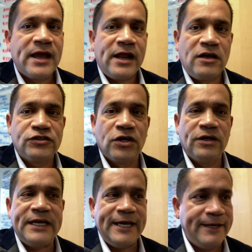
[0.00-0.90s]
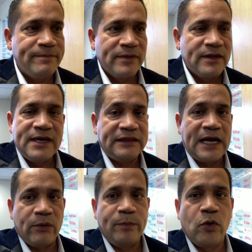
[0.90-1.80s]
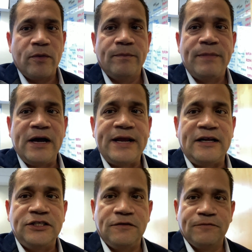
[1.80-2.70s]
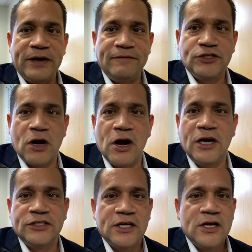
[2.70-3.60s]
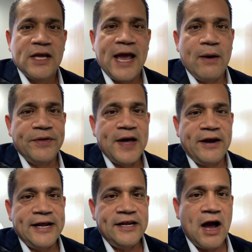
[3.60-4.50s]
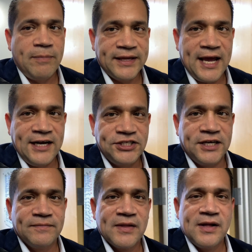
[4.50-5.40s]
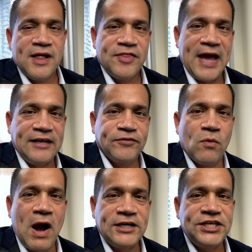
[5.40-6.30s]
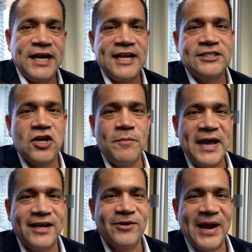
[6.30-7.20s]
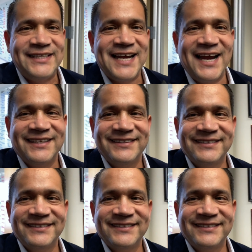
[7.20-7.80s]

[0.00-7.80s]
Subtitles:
and I'll certainly get that report mailed out to you free of charge and without any obligation. Thanks for watching, and let's go make it a great day.